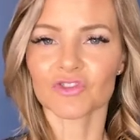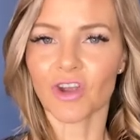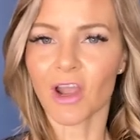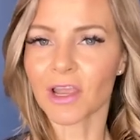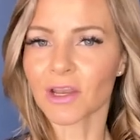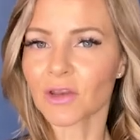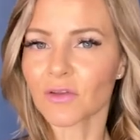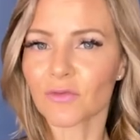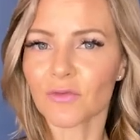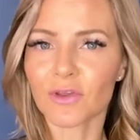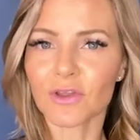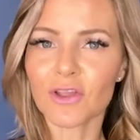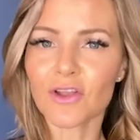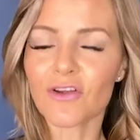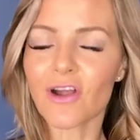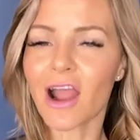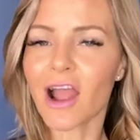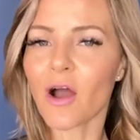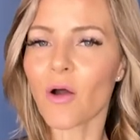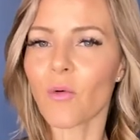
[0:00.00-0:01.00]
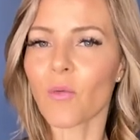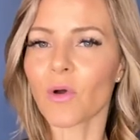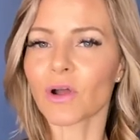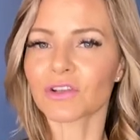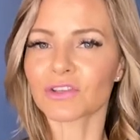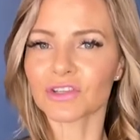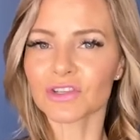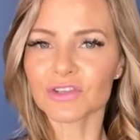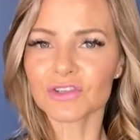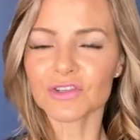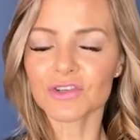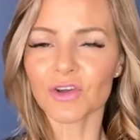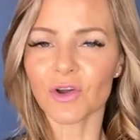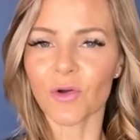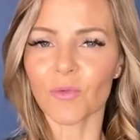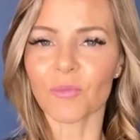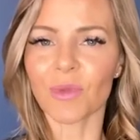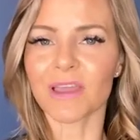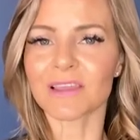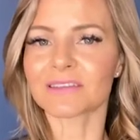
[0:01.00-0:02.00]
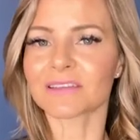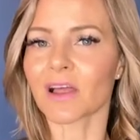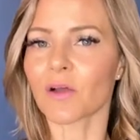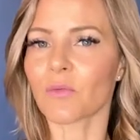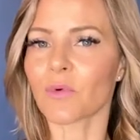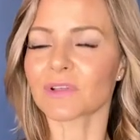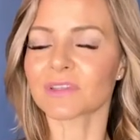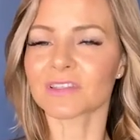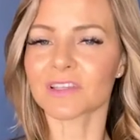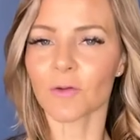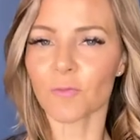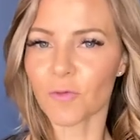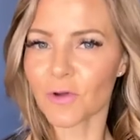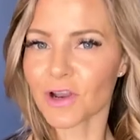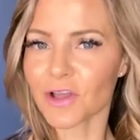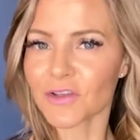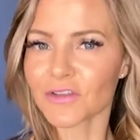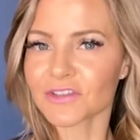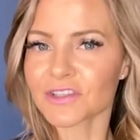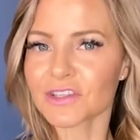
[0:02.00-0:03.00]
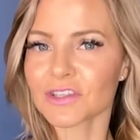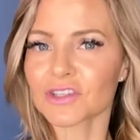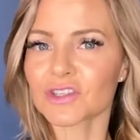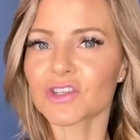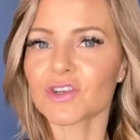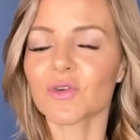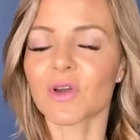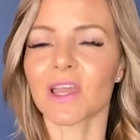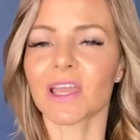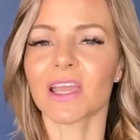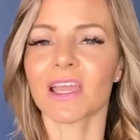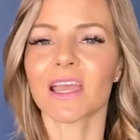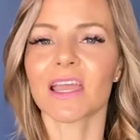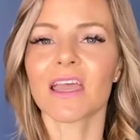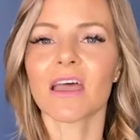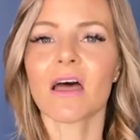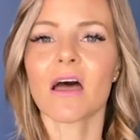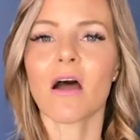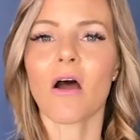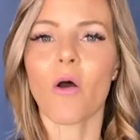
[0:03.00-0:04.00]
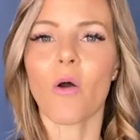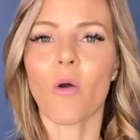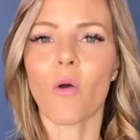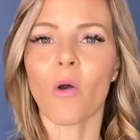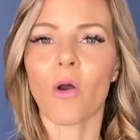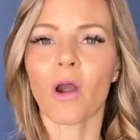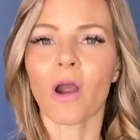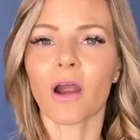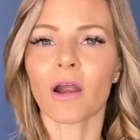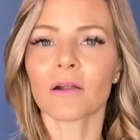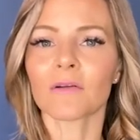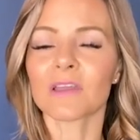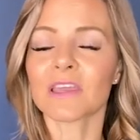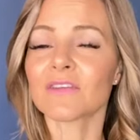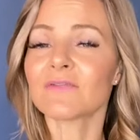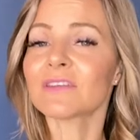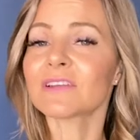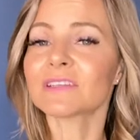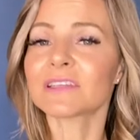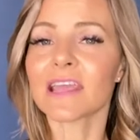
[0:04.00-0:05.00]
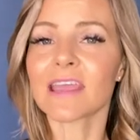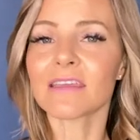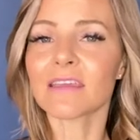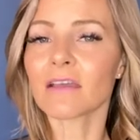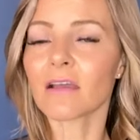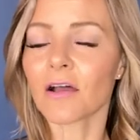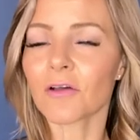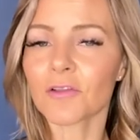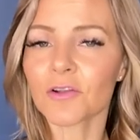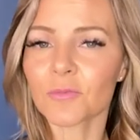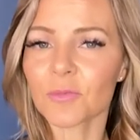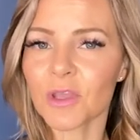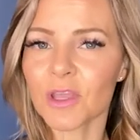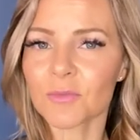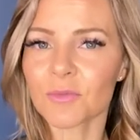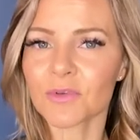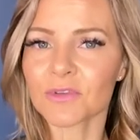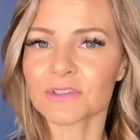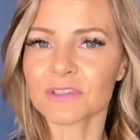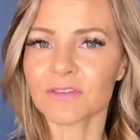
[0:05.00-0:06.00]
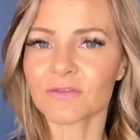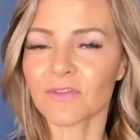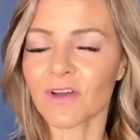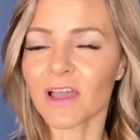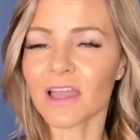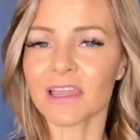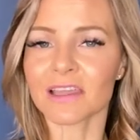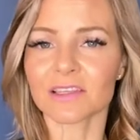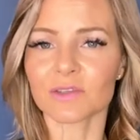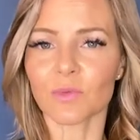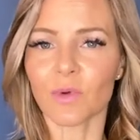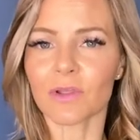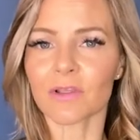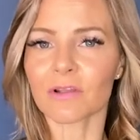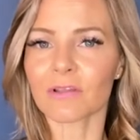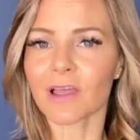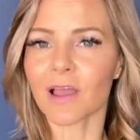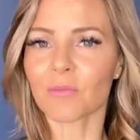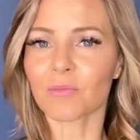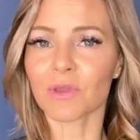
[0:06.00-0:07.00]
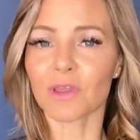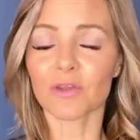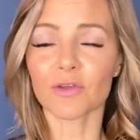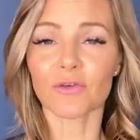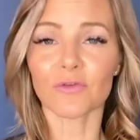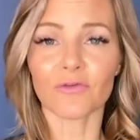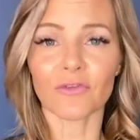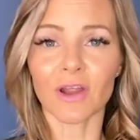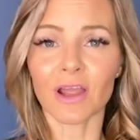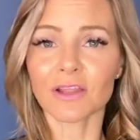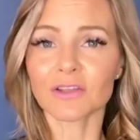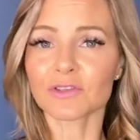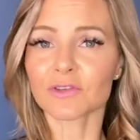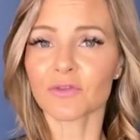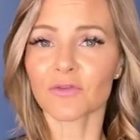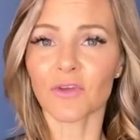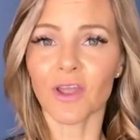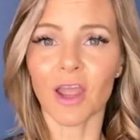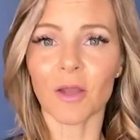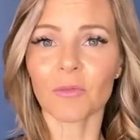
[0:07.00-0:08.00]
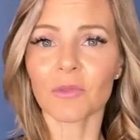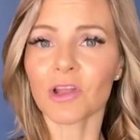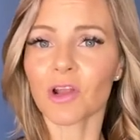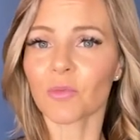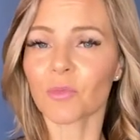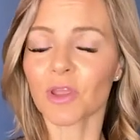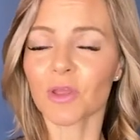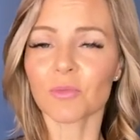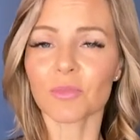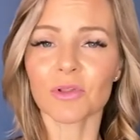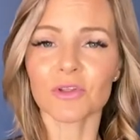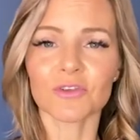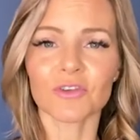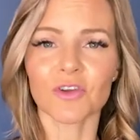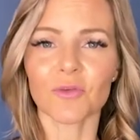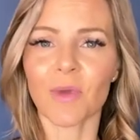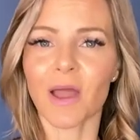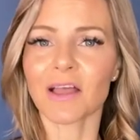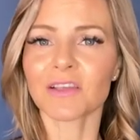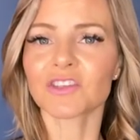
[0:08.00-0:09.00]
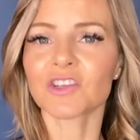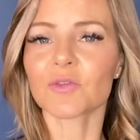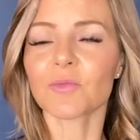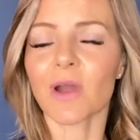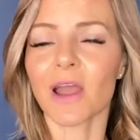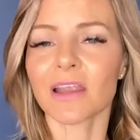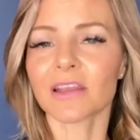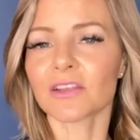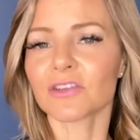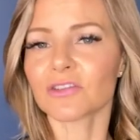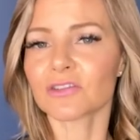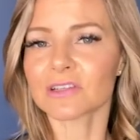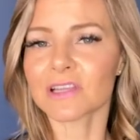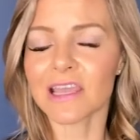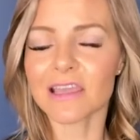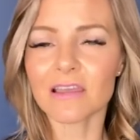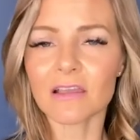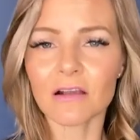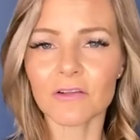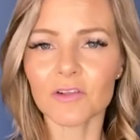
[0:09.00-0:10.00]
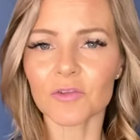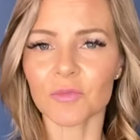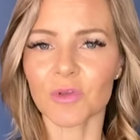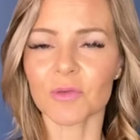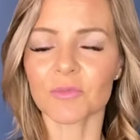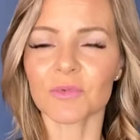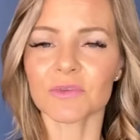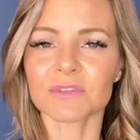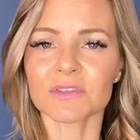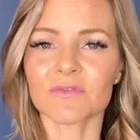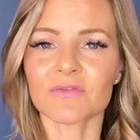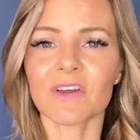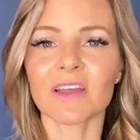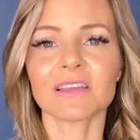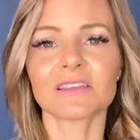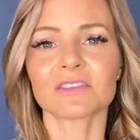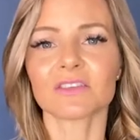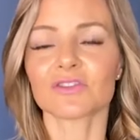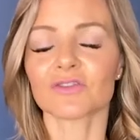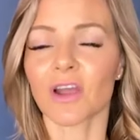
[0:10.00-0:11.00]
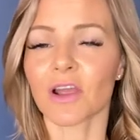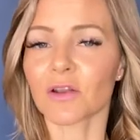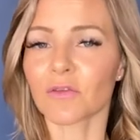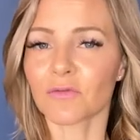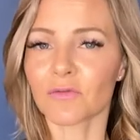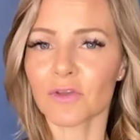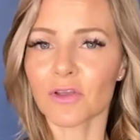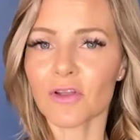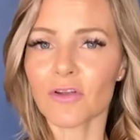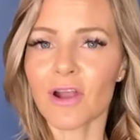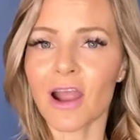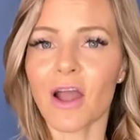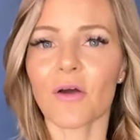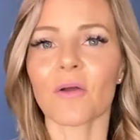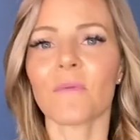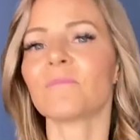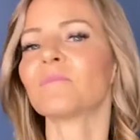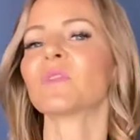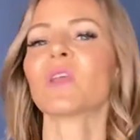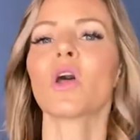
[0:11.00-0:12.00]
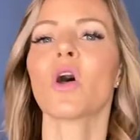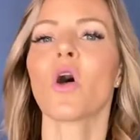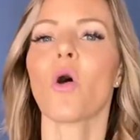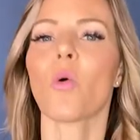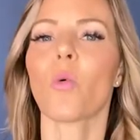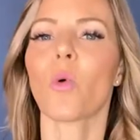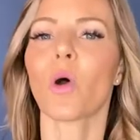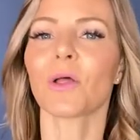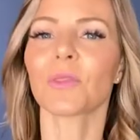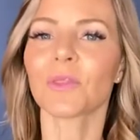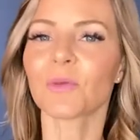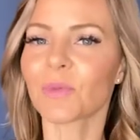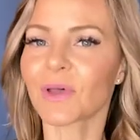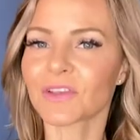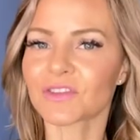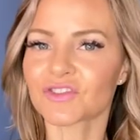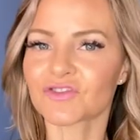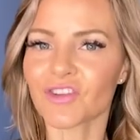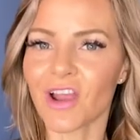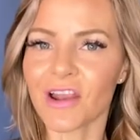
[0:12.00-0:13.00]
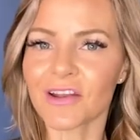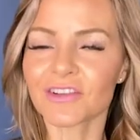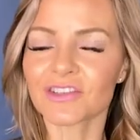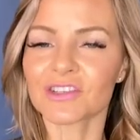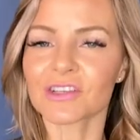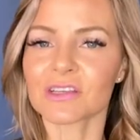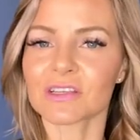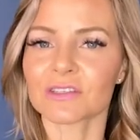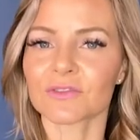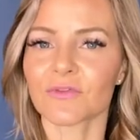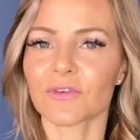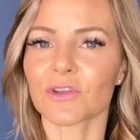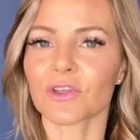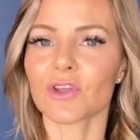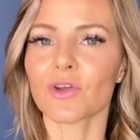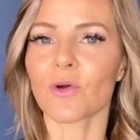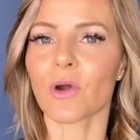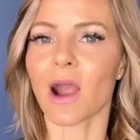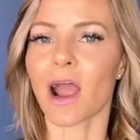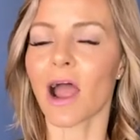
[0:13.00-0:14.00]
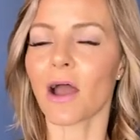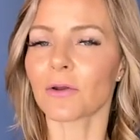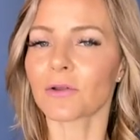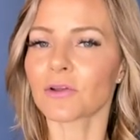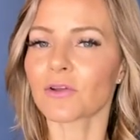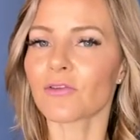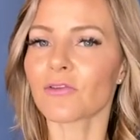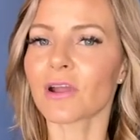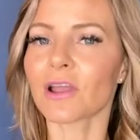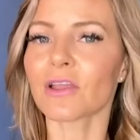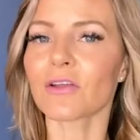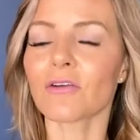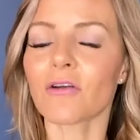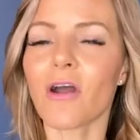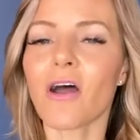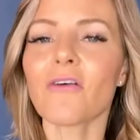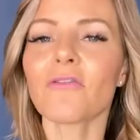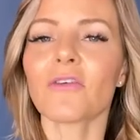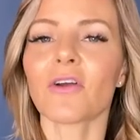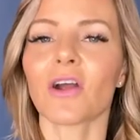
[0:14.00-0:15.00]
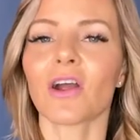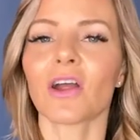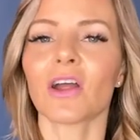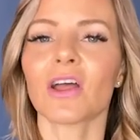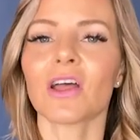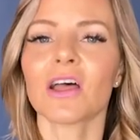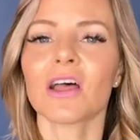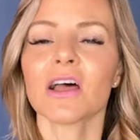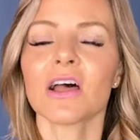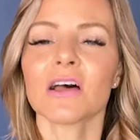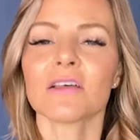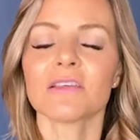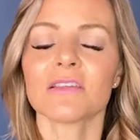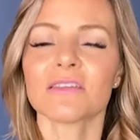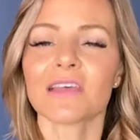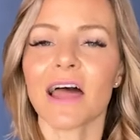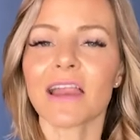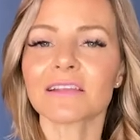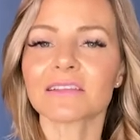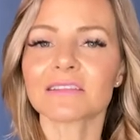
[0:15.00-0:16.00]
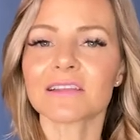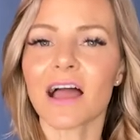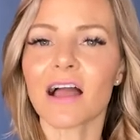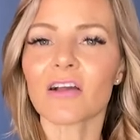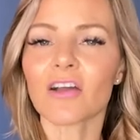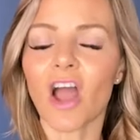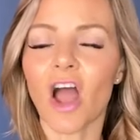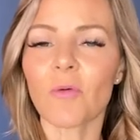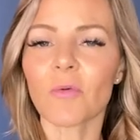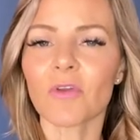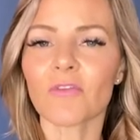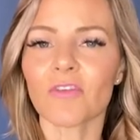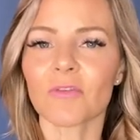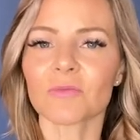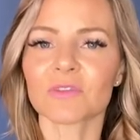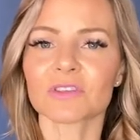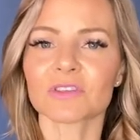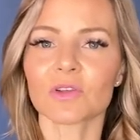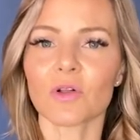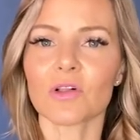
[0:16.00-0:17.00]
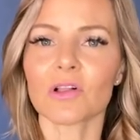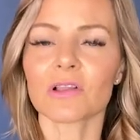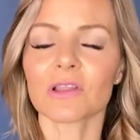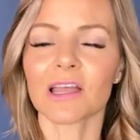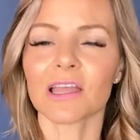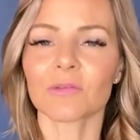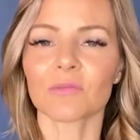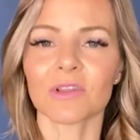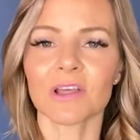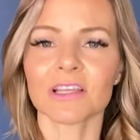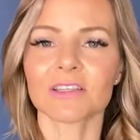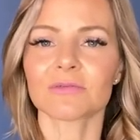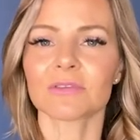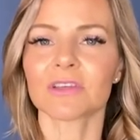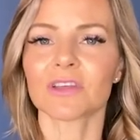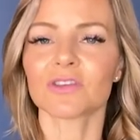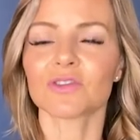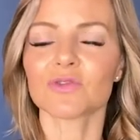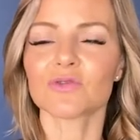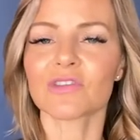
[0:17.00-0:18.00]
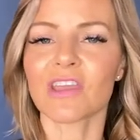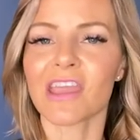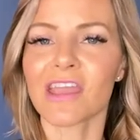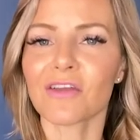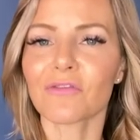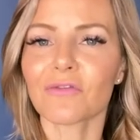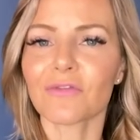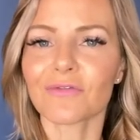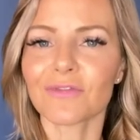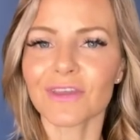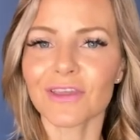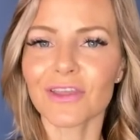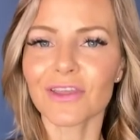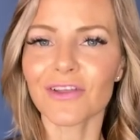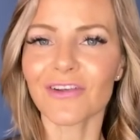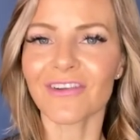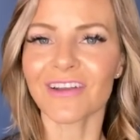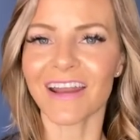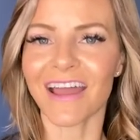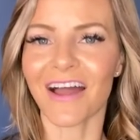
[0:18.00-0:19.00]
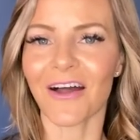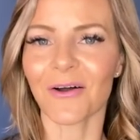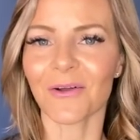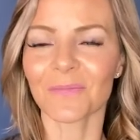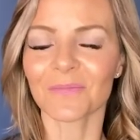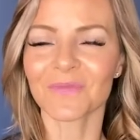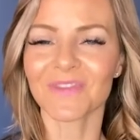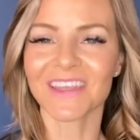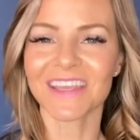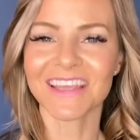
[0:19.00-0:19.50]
trying to figure out what to do based on what someone else is doing, or even taking other people's advice, whether that be your friends, your family, or people in your mastermind, and you're taking other people's advice to try to figure out what the best strategy is for you or how to create your offer, then that is not coming from a soul aligned place, because you can't figure it out.